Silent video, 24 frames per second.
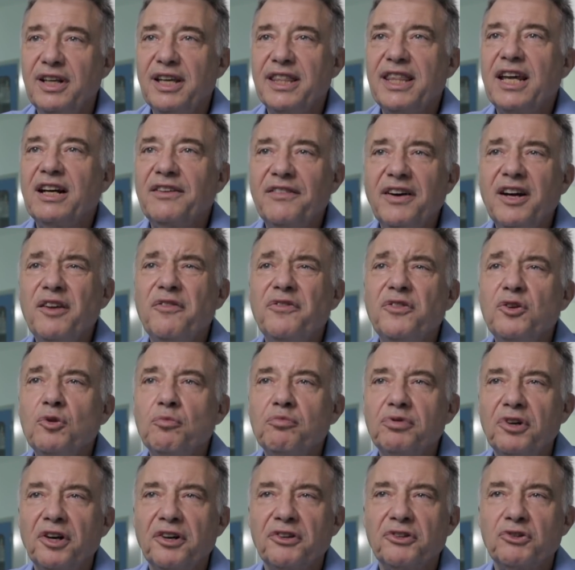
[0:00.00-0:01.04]
There are very few
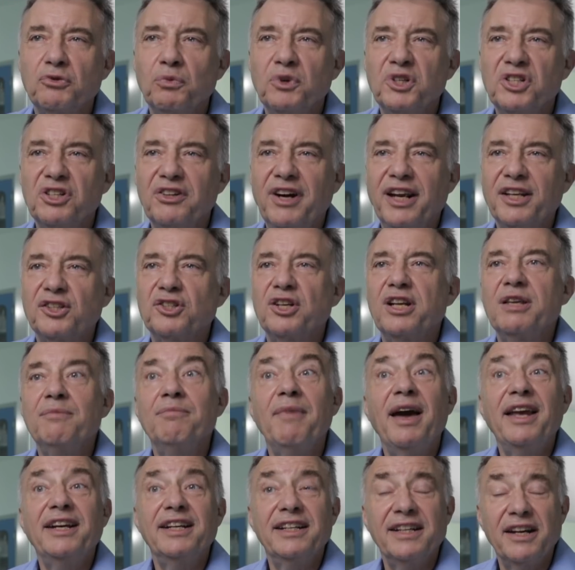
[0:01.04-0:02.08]
products which are actually
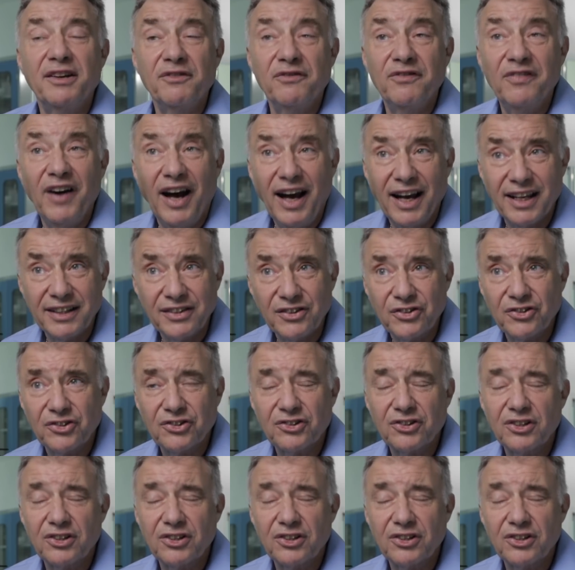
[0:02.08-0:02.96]
made in advance,